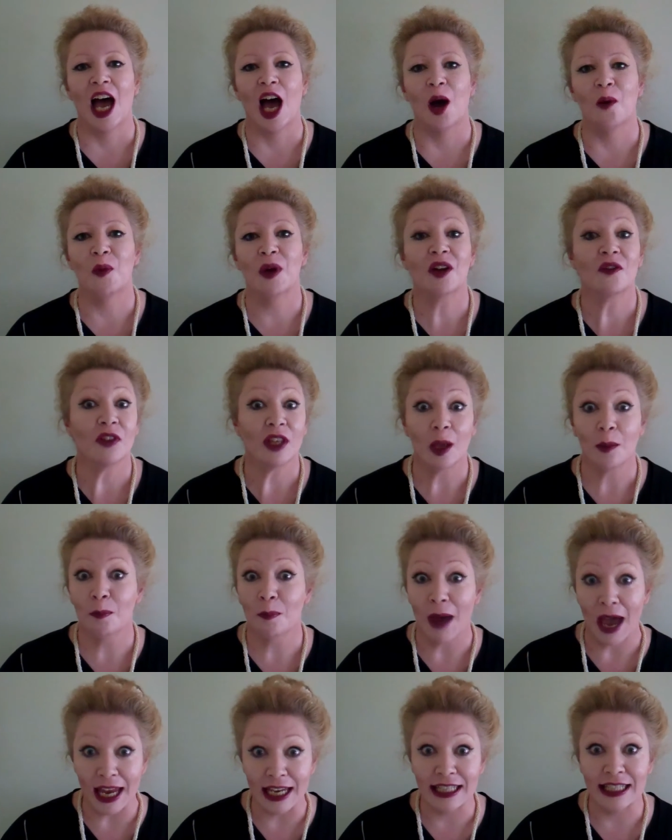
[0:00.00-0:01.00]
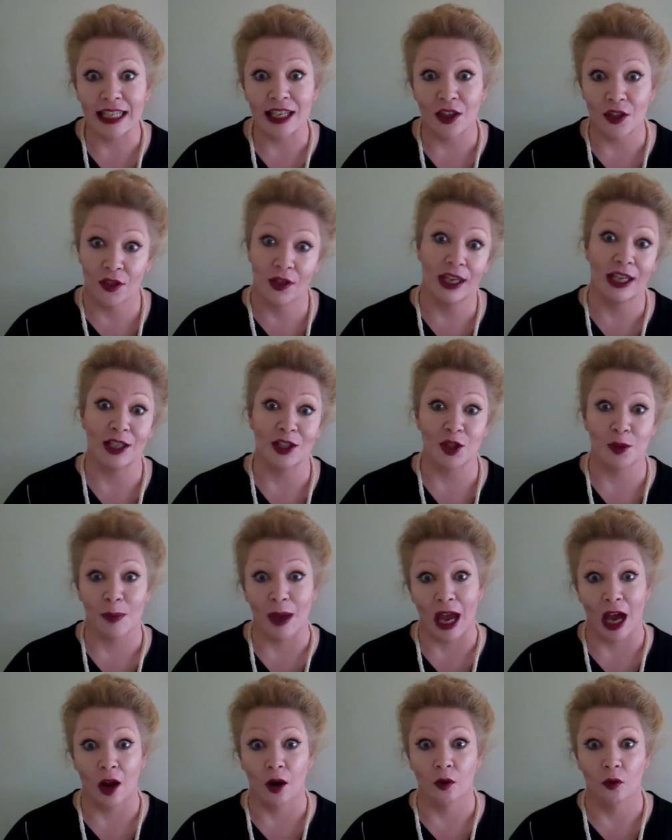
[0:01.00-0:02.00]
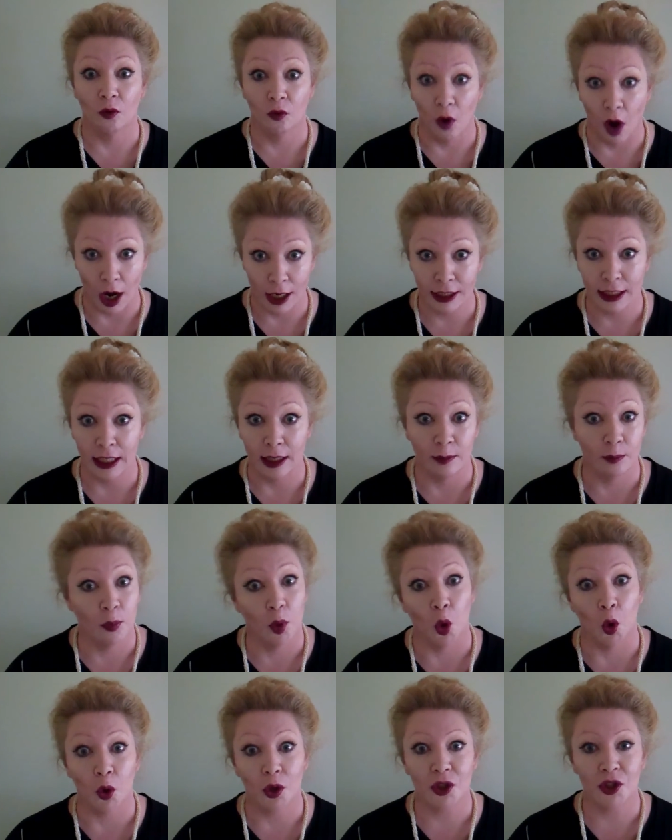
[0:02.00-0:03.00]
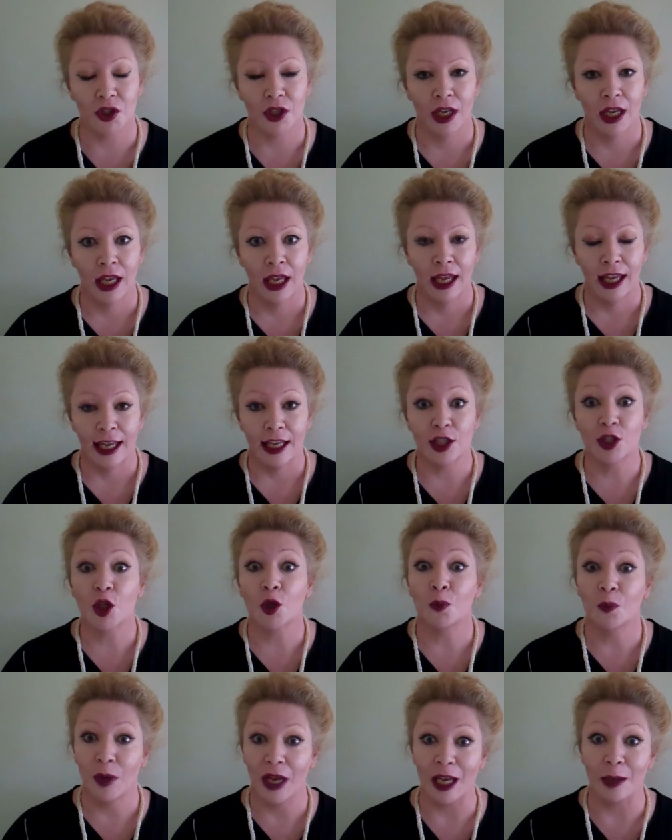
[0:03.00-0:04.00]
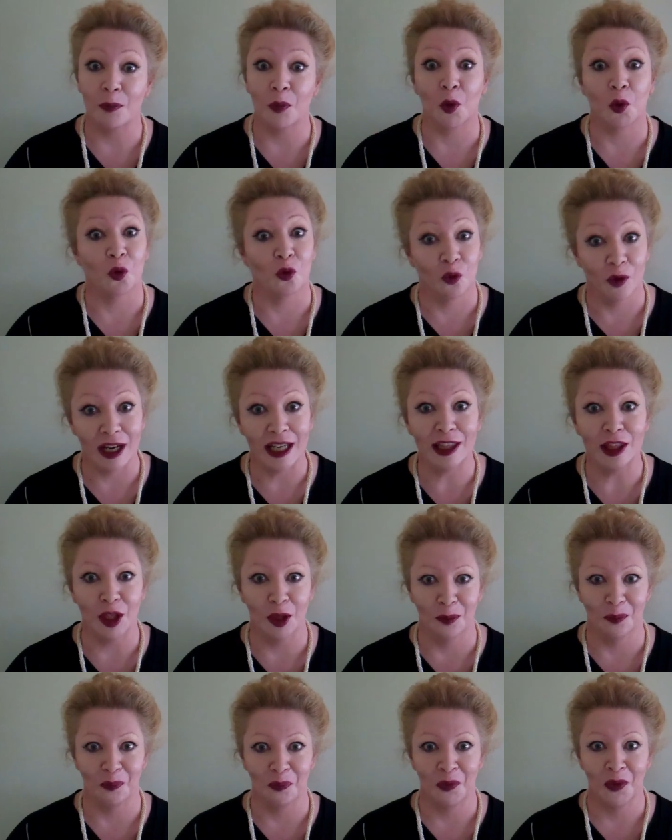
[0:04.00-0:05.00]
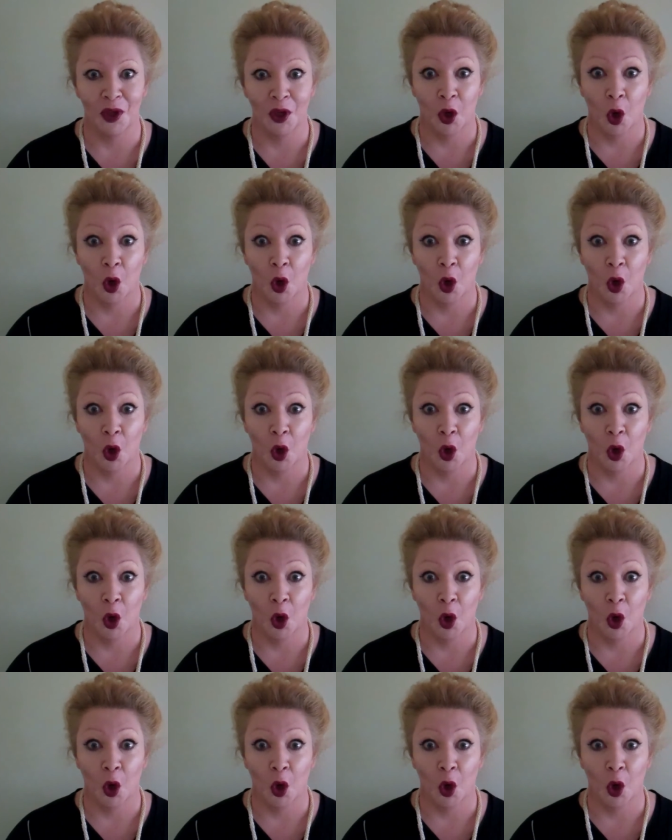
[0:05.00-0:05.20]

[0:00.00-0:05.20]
and one of the amazing things about writing books is that people read them.